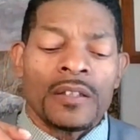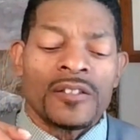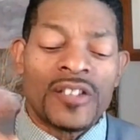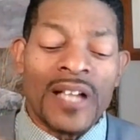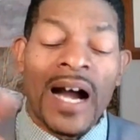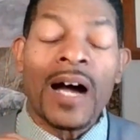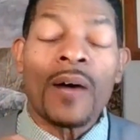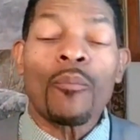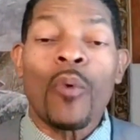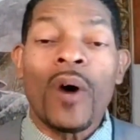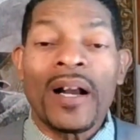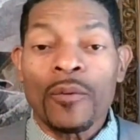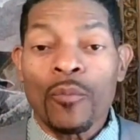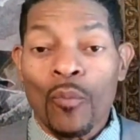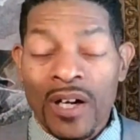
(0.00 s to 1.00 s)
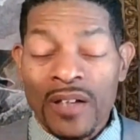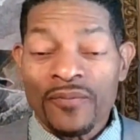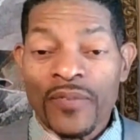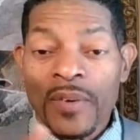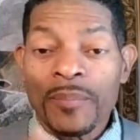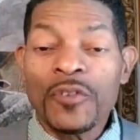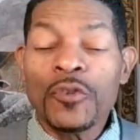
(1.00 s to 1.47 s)
John 1 and 1
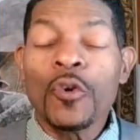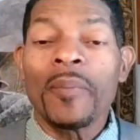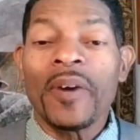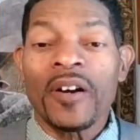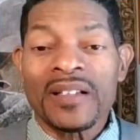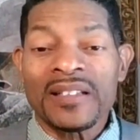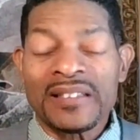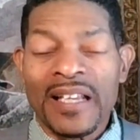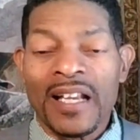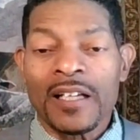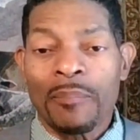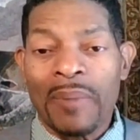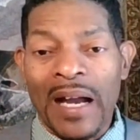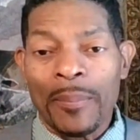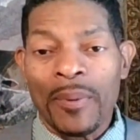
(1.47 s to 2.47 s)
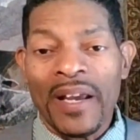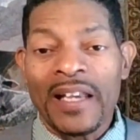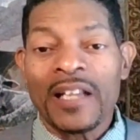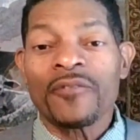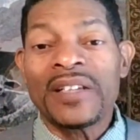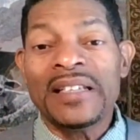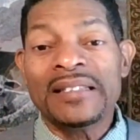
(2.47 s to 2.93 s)
from the New American Standard Bible,
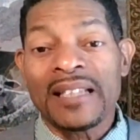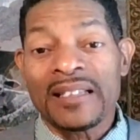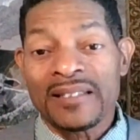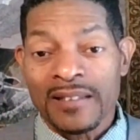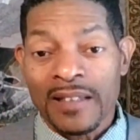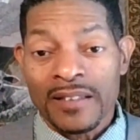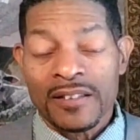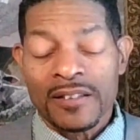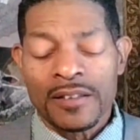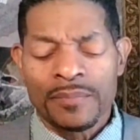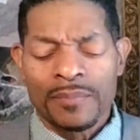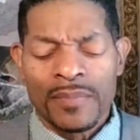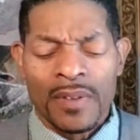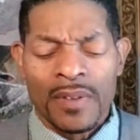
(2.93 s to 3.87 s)
and it reads as such